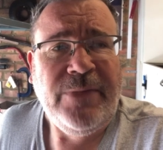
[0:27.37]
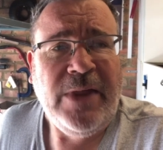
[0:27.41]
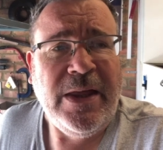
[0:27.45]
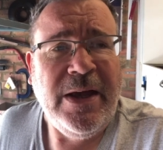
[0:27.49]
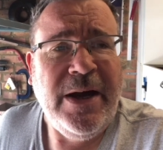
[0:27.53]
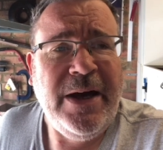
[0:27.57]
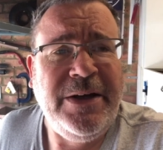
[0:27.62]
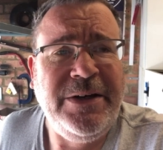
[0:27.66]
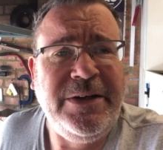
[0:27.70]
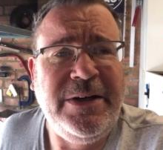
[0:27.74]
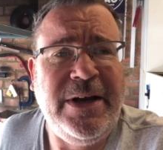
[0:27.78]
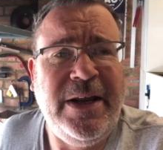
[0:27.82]

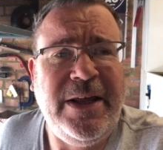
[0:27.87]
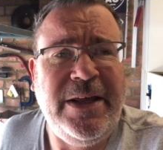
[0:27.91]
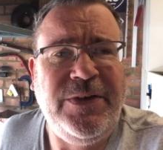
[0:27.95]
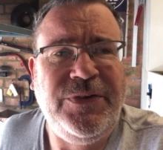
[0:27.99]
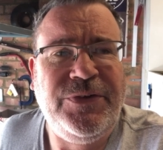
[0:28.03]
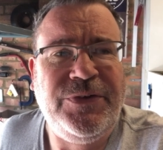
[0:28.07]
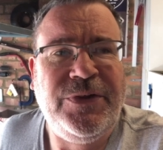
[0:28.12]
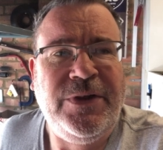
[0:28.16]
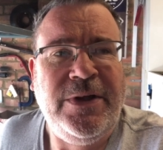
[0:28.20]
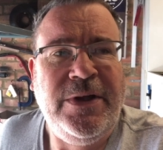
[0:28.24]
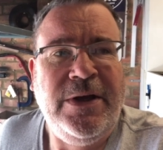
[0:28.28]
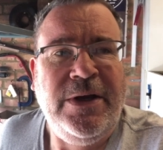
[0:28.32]

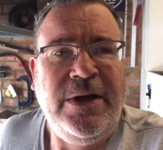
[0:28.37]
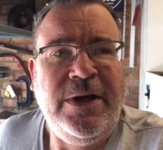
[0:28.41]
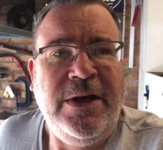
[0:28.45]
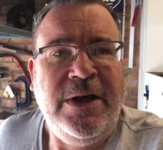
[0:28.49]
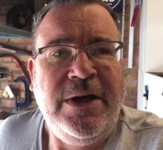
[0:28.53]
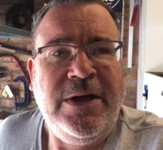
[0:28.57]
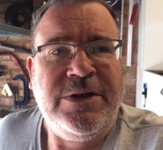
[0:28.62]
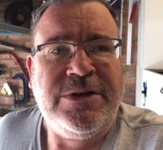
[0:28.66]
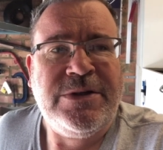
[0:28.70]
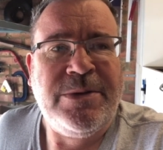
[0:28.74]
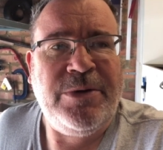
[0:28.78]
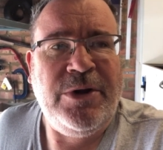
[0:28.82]
underneath
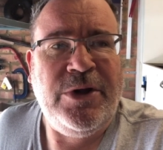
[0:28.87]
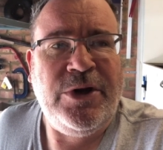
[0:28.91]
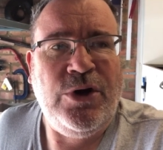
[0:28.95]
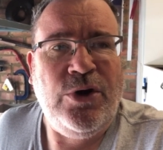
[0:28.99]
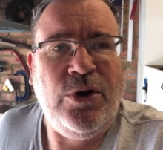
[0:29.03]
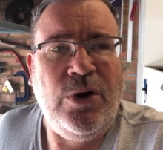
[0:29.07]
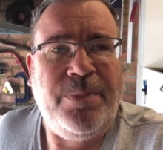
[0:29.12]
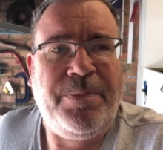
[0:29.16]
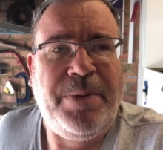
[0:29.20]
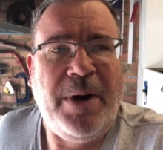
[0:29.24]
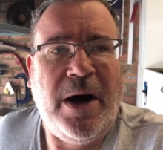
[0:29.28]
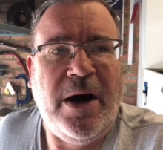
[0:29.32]
some of the
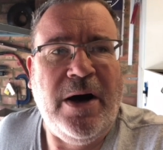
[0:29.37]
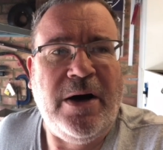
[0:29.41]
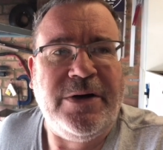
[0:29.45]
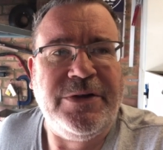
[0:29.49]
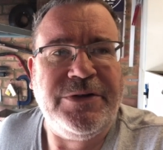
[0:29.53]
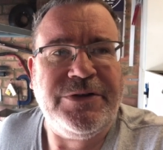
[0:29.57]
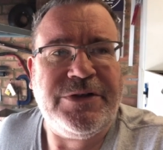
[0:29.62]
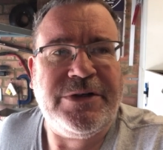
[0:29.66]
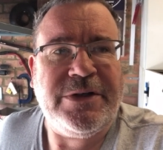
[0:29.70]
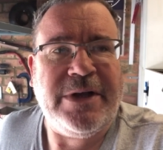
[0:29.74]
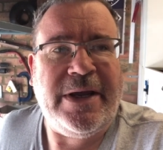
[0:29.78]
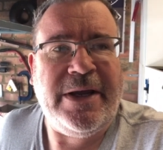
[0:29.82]
newer
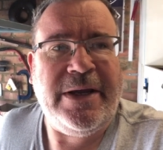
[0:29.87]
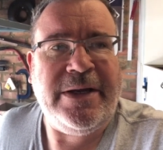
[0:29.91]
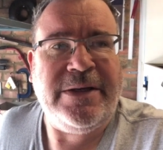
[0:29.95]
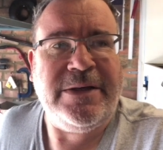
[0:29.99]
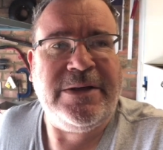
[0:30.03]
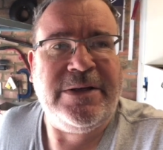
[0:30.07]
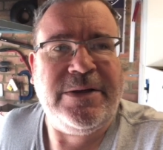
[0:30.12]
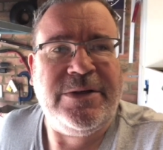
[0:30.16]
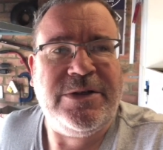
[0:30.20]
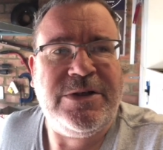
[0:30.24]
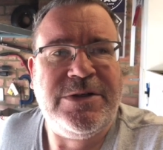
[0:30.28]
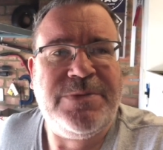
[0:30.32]
parts,
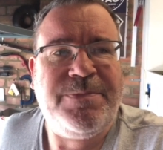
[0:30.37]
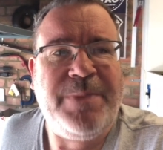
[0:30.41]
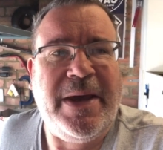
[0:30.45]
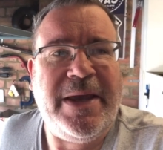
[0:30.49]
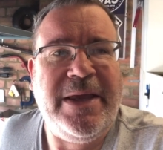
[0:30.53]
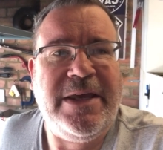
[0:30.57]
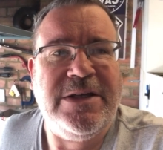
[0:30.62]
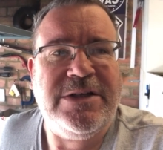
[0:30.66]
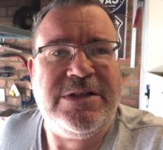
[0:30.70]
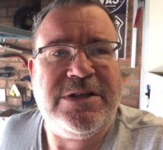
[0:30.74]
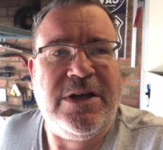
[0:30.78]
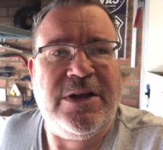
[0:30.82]
and just make
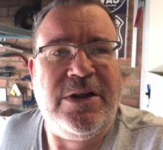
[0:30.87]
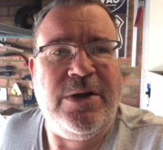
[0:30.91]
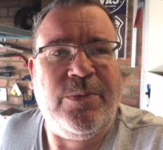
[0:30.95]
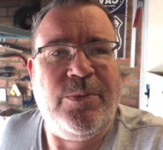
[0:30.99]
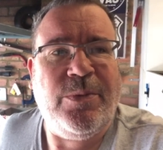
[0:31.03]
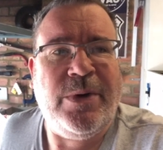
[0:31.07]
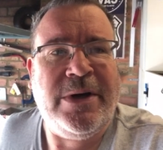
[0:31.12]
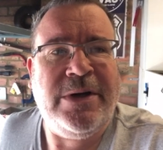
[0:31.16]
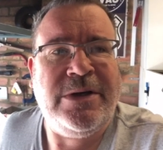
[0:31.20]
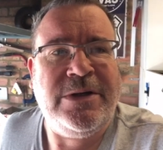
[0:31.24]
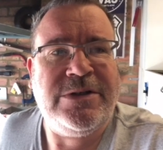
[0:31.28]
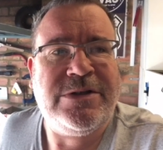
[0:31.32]
it so that
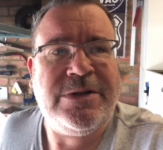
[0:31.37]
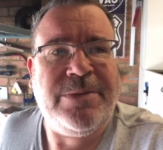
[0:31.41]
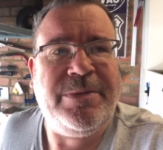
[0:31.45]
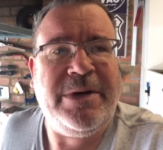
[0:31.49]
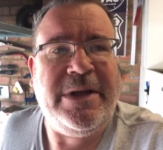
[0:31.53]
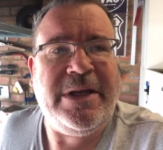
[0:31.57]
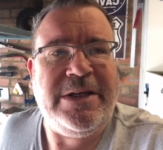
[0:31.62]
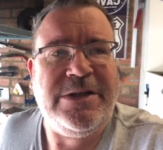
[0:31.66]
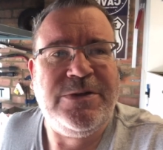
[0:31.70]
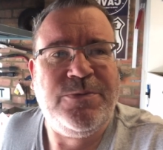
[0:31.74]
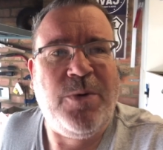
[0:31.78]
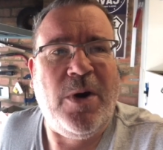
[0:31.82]
when somebody
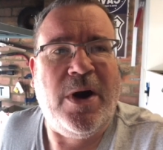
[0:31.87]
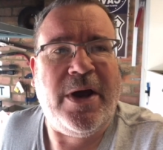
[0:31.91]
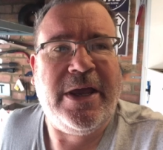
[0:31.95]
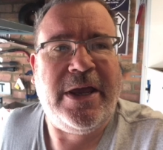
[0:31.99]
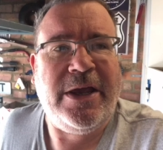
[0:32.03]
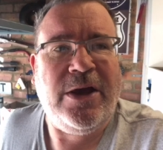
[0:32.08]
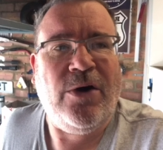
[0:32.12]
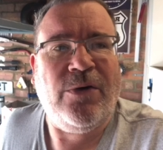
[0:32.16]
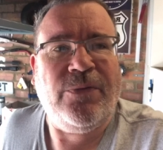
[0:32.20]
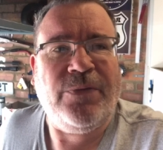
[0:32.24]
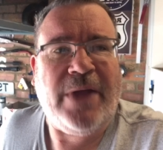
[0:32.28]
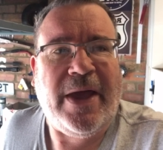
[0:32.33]
is
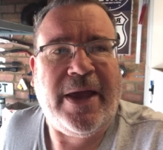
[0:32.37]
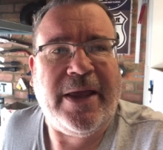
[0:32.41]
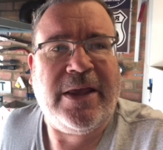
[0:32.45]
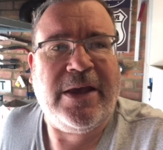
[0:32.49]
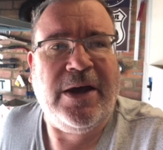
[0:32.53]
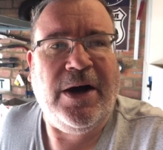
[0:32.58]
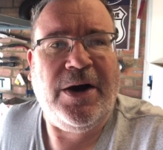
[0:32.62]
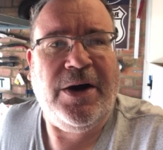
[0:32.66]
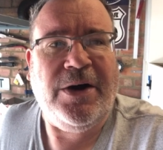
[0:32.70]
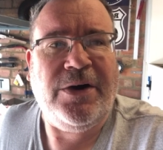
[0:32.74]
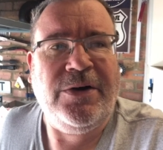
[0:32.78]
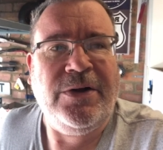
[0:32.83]
working on that
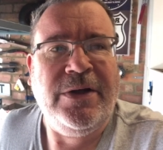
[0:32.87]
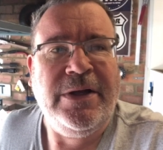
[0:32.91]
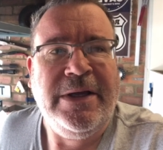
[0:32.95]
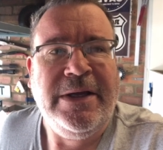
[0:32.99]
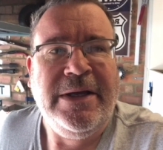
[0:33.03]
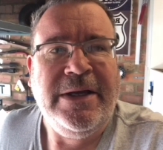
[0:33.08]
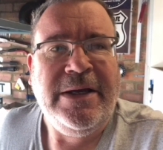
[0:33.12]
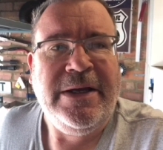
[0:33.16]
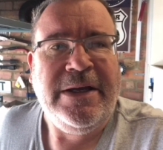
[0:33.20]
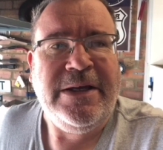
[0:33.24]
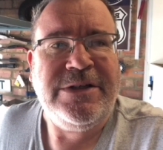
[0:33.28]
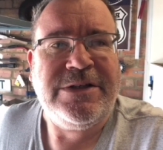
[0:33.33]
car,
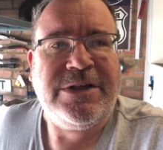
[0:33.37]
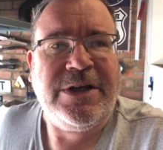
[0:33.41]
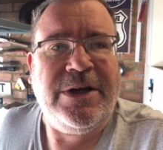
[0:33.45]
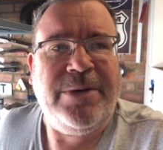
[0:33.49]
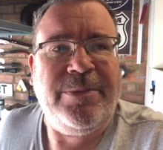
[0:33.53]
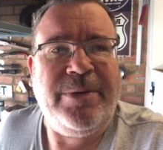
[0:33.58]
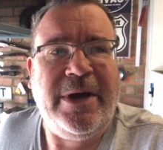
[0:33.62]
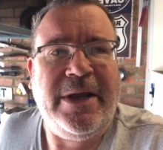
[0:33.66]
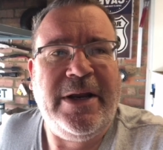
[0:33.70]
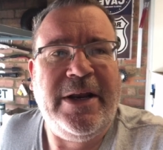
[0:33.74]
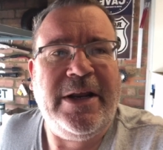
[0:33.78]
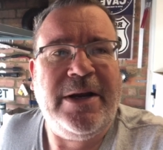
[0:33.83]
it's going to
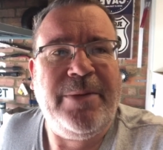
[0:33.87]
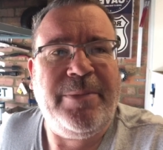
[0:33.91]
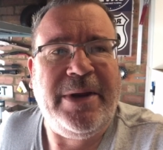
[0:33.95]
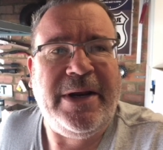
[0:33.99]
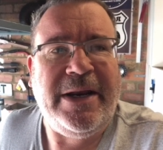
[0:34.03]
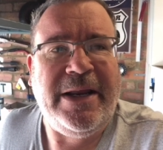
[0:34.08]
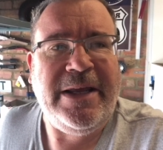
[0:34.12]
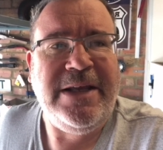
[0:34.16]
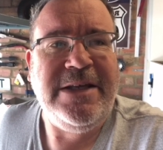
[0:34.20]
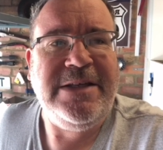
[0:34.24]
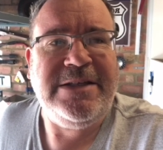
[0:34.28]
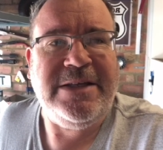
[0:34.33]
be a little bit
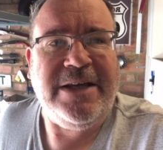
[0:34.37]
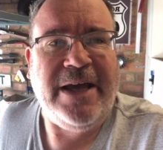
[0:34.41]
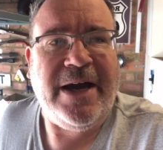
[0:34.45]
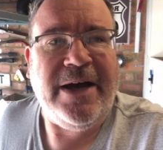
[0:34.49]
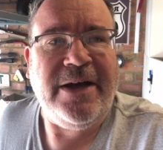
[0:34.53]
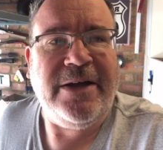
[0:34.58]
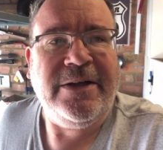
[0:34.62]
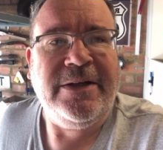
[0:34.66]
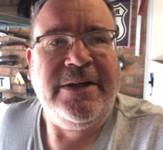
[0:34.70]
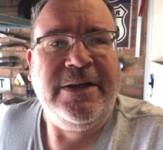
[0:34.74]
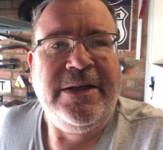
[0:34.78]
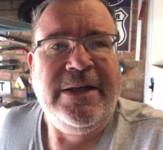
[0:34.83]

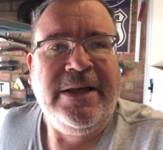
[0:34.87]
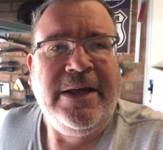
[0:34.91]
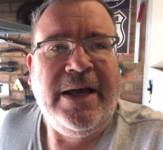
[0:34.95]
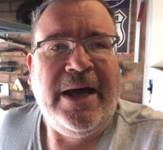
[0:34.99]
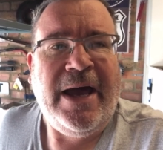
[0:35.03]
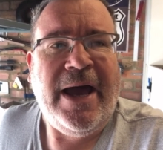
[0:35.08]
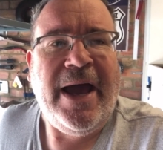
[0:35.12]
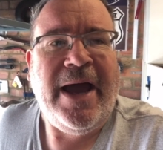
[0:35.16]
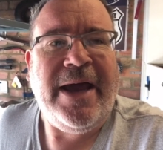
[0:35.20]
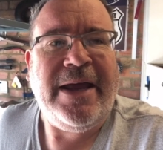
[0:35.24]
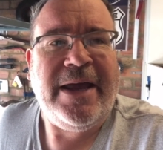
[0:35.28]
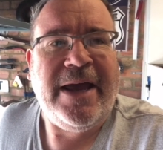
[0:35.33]
easier
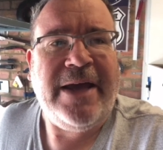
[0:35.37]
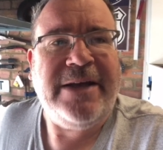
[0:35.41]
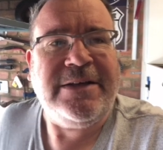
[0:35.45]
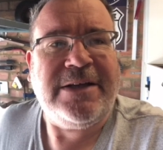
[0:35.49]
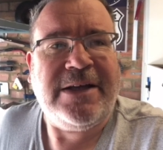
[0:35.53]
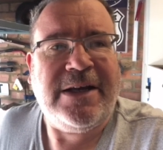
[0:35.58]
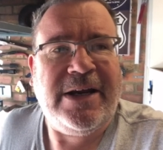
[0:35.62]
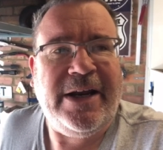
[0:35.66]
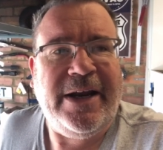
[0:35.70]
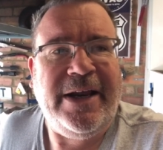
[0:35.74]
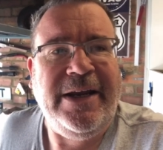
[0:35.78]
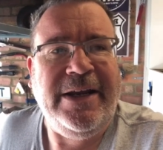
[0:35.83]
and
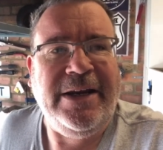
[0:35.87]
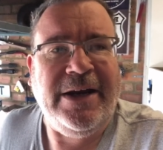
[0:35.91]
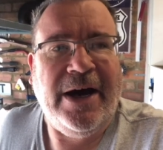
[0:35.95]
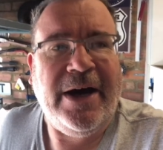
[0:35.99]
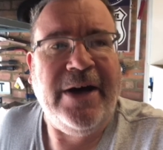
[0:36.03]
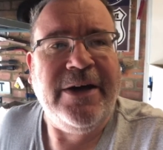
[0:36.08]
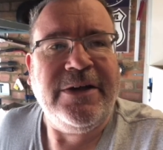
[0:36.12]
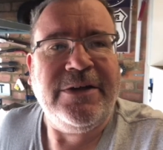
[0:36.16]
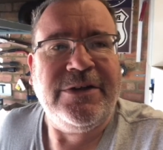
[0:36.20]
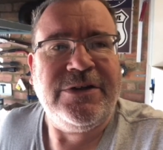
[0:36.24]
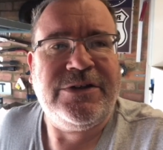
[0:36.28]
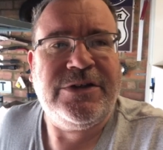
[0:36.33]

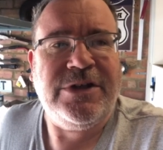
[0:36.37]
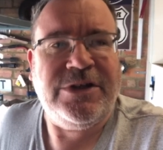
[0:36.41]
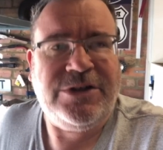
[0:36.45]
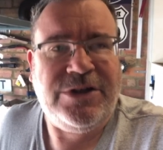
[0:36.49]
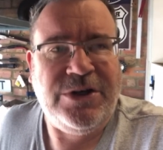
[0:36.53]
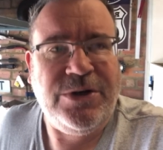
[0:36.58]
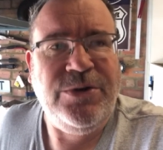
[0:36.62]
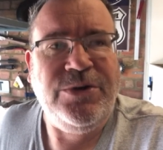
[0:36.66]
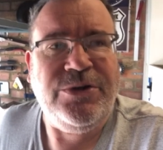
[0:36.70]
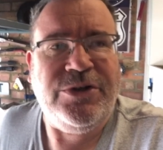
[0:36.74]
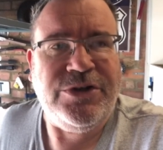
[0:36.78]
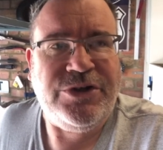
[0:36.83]
cleaner to
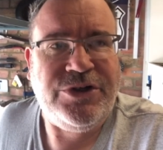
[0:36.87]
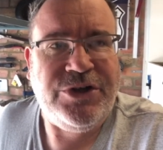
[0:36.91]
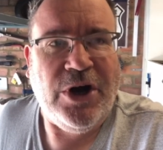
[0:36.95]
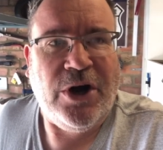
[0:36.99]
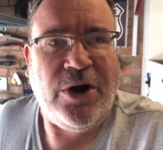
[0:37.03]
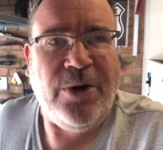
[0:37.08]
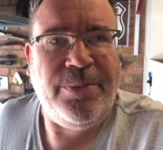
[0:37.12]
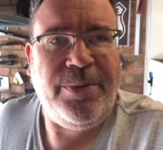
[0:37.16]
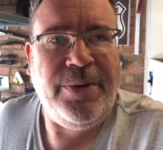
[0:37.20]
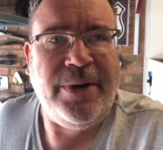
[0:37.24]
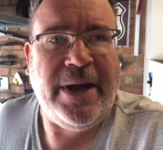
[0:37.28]
do the job.